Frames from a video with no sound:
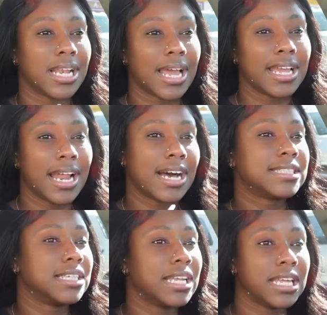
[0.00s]
Like, it
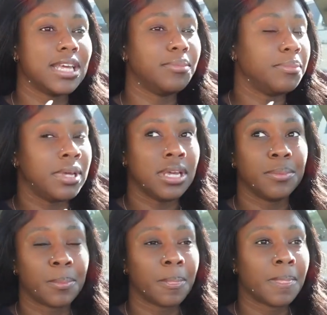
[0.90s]
hasn't hit me,
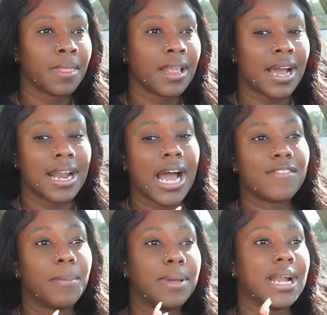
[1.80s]
and I
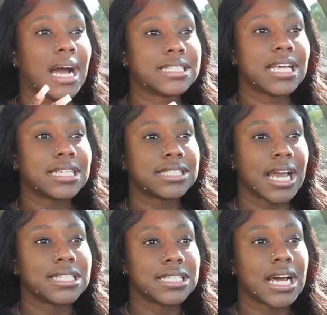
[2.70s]
haven't been as
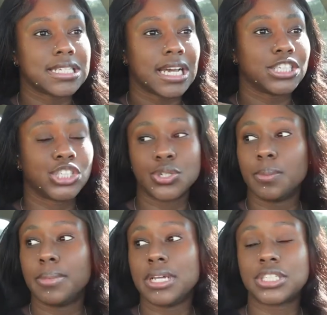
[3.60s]
excited as I should
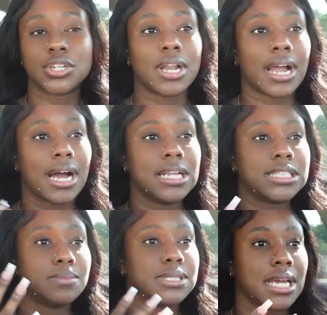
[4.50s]
be. So like, a
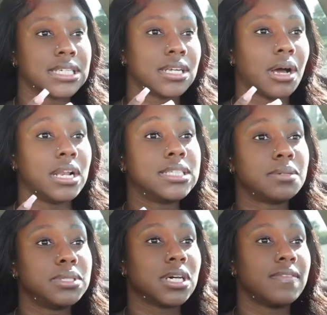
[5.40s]
little bit
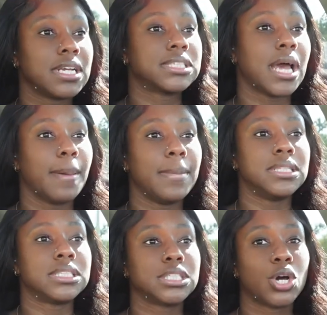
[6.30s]
of
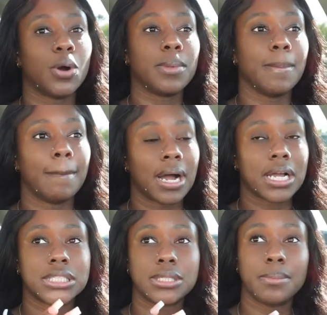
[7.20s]
excitement is coming back
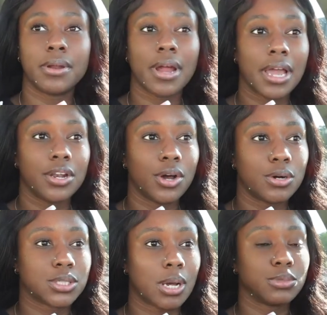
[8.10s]
to me right
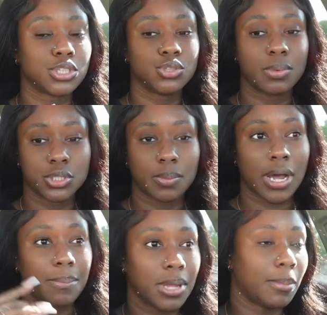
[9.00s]
now. So I'm just super
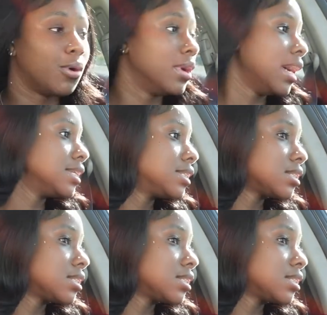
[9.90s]
happy about that.